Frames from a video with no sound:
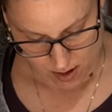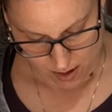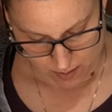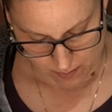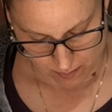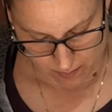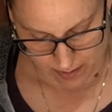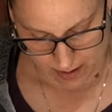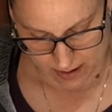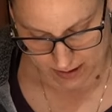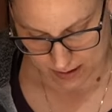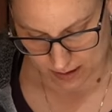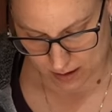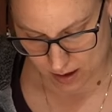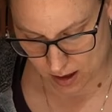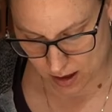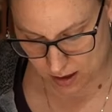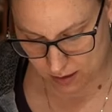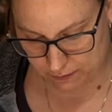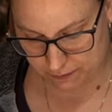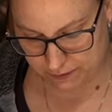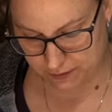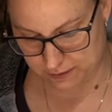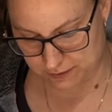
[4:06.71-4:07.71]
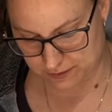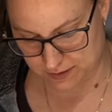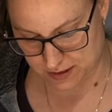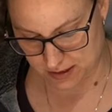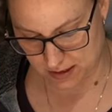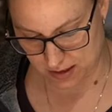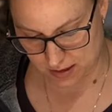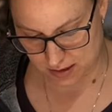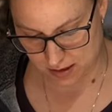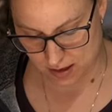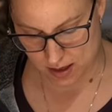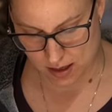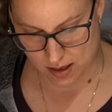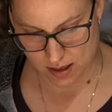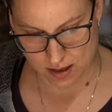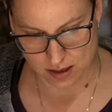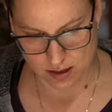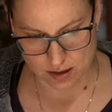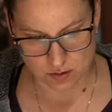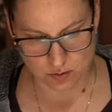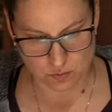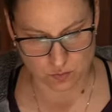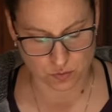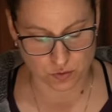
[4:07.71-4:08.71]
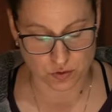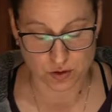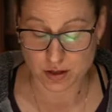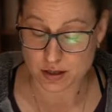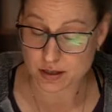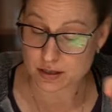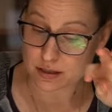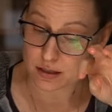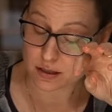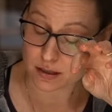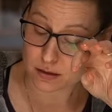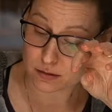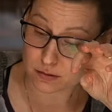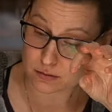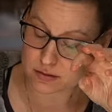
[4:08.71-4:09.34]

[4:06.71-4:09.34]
But 9:15, and we're going to